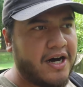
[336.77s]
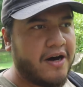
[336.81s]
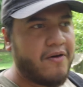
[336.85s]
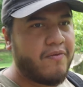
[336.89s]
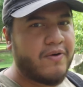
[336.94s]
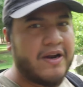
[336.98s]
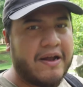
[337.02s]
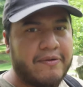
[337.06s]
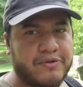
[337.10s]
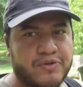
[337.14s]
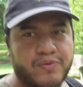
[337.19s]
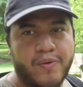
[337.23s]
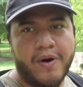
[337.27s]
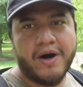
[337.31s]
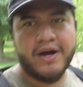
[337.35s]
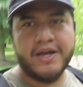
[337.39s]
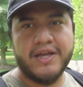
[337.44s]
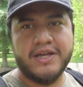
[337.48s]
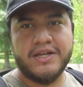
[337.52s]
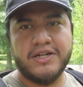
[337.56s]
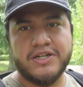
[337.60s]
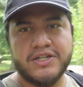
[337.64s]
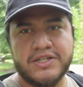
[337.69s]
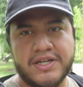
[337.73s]
when I was
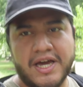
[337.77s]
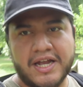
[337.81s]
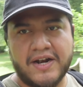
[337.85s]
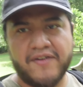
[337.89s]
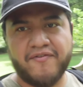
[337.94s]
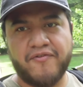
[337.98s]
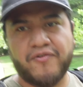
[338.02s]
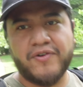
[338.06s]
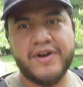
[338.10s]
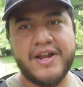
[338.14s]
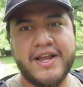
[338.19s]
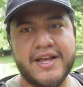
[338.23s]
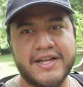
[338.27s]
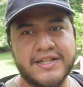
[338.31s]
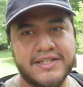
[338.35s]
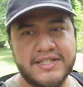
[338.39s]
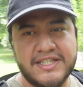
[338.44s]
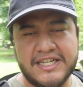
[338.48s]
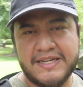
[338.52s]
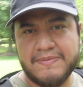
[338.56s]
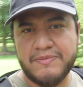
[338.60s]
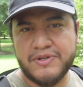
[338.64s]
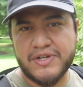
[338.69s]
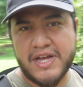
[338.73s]
walking just kind of freehand
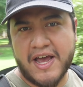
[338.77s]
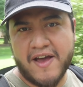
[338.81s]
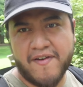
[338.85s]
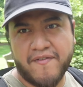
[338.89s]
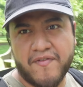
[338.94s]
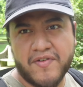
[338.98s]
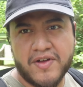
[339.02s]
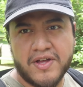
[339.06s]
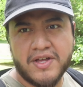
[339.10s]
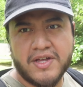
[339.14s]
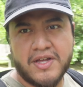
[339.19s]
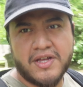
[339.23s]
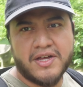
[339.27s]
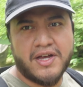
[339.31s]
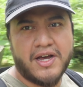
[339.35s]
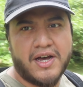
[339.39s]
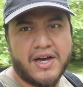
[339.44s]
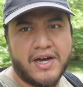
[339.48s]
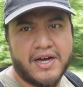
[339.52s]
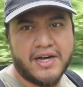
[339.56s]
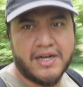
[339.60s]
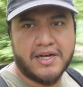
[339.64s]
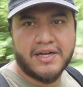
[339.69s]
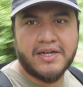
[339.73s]
seem to have
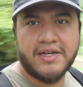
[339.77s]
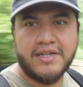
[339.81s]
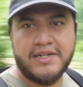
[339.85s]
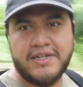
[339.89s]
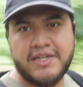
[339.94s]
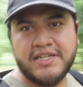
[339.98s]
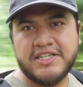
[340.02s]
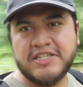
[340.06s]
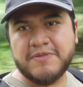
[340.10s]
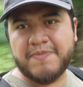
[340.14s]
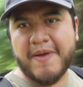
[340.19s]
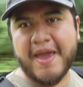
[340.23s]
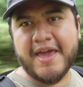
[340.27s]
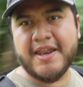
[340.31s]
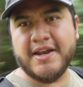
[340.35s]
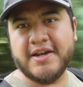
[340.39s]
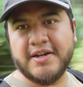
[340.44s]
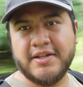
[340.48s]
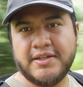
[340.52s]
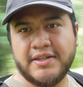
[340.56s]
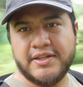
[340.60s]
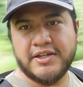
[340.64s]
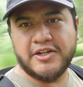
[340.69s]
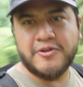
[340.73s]

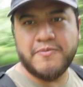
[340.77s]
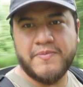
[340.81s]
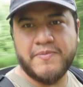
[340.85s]
dissipated a little